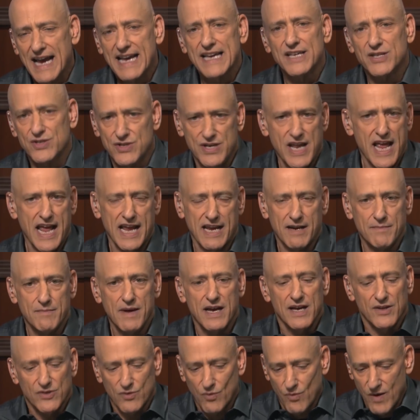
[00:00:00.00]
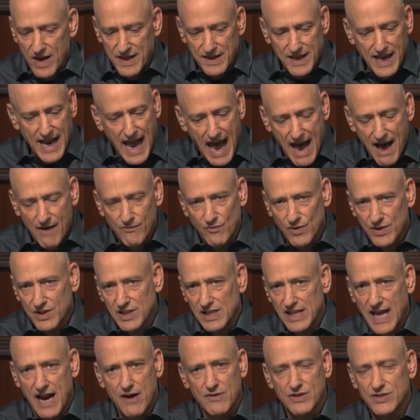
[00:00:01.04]
by his name, the way they
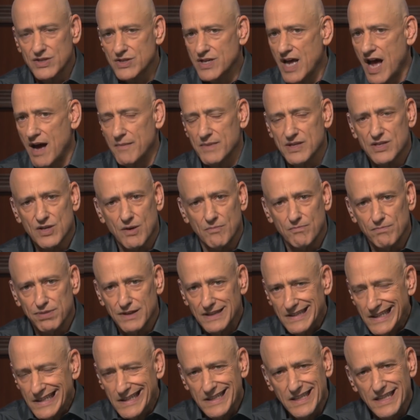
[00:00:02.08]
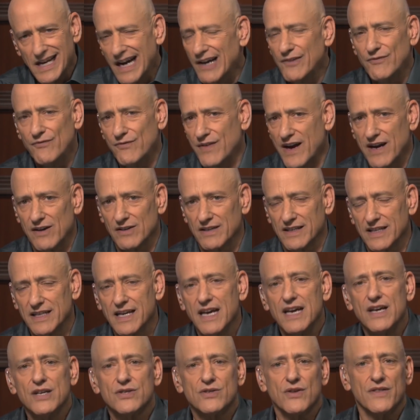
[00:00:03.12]
have with Clarence Thomas, completely
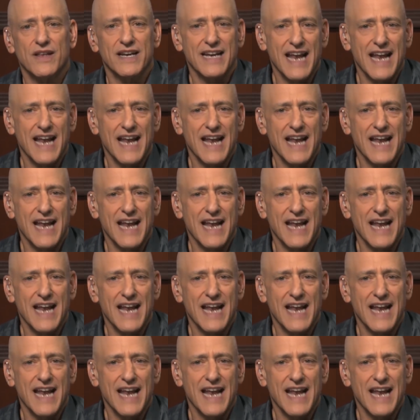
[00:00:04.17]
unfairly,